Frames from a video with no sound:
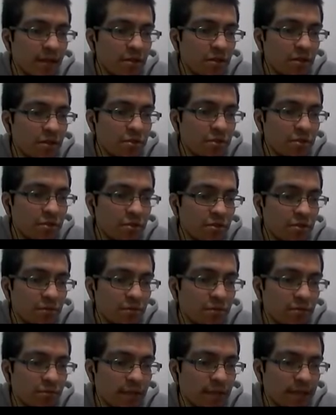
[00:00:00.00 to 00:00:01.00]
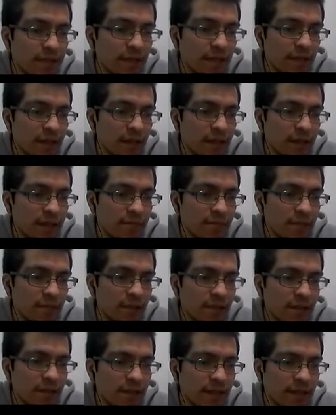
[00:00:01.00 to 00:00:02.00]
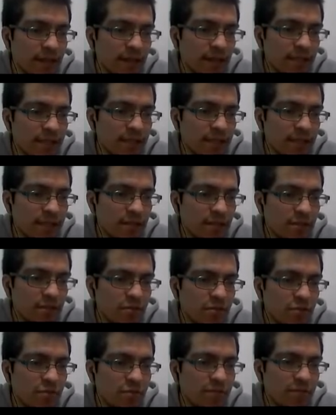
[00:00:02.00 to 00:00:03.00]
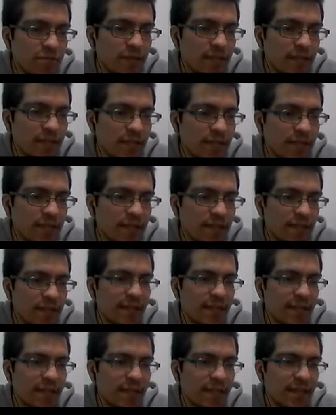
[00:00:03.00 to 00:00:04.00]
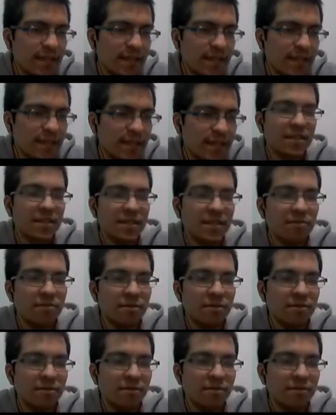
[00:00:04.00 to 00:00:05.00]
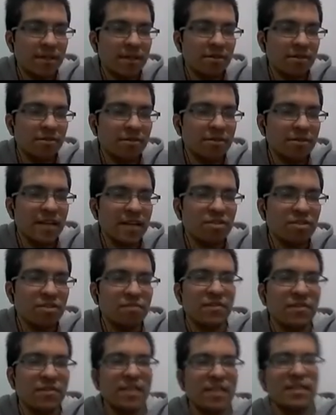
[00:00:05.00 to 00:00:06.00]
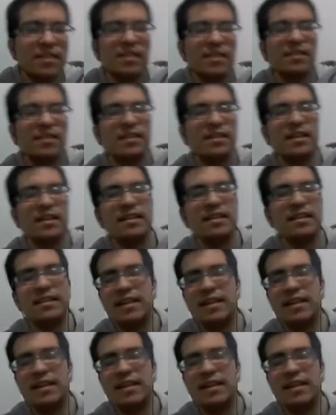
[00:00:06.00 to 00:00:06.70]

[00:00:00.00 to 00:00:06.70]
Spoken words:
So we tell them the distance to be higher than 0 because there are some distance that